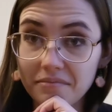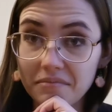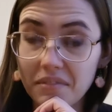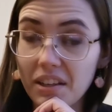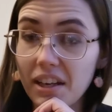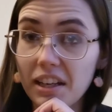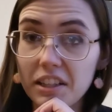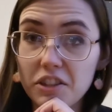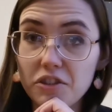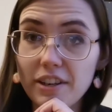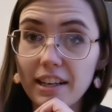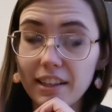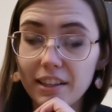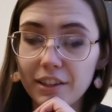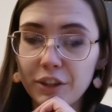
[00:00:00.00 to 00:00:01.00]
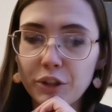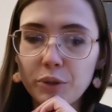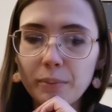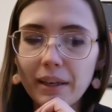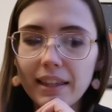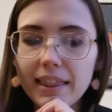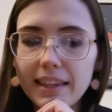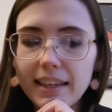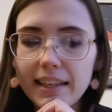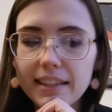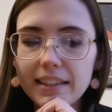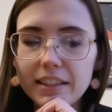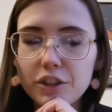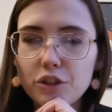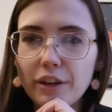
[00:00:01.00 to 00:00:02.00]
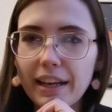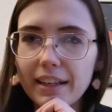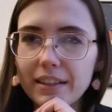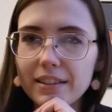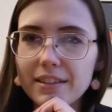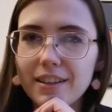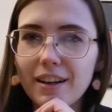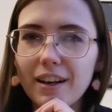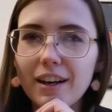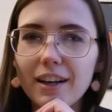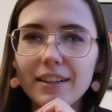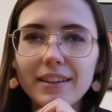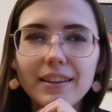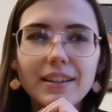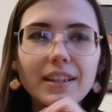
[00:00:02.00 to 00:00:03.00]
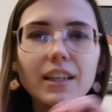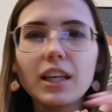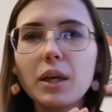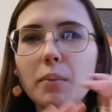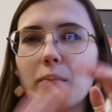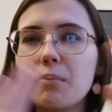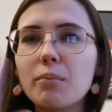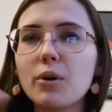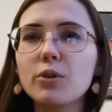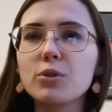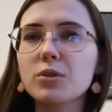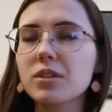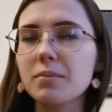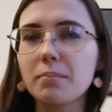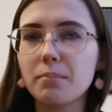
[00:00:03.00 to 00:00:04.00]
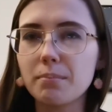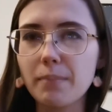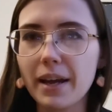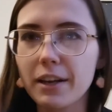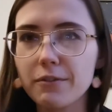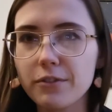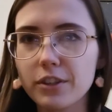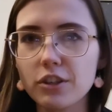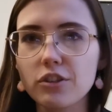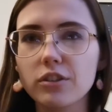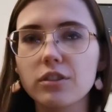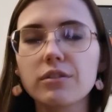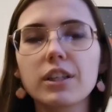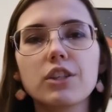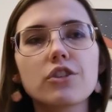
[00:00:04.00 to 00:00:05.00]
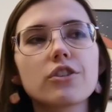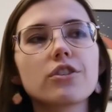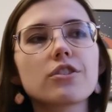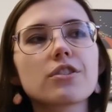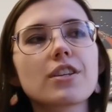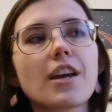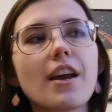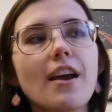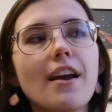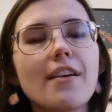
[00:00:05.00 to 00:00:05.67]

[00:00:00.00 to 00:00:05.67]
not a dragon. You may think that dragons are the most beneficial creatures